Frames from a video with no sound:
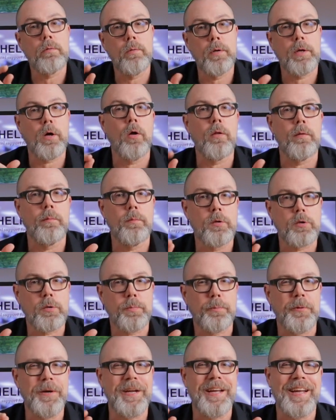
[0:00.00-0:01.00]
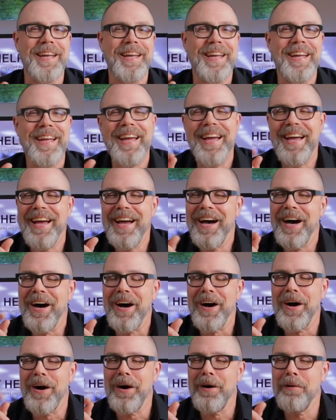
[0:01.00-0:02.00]
We call them the springy.
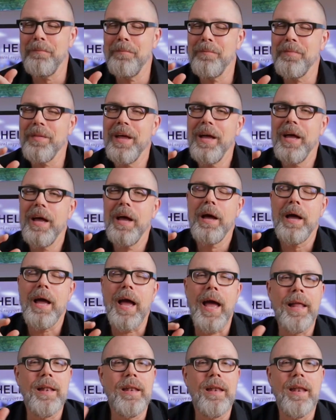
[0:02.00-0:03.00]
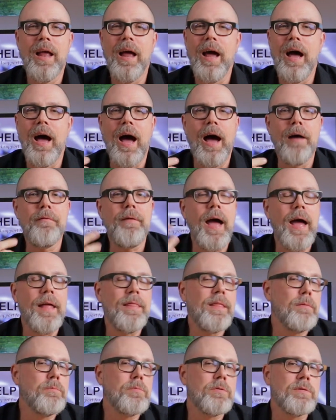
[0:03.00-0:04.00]
And I've had
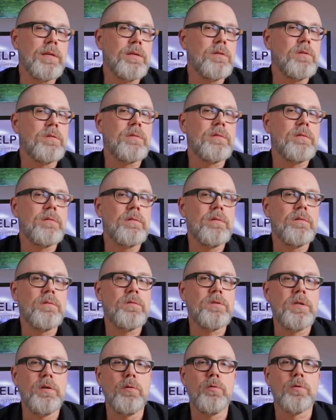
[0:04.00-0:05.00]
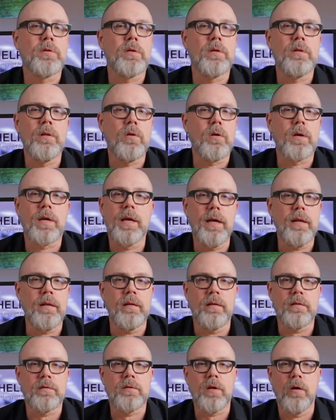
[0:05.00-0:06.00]
them since she was a little
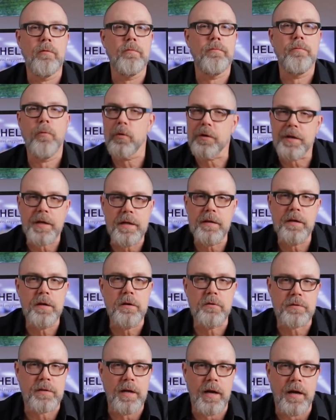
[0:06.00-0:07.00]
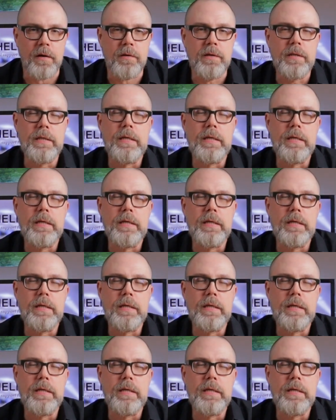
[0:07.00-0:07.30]
kitten, so 14 years now.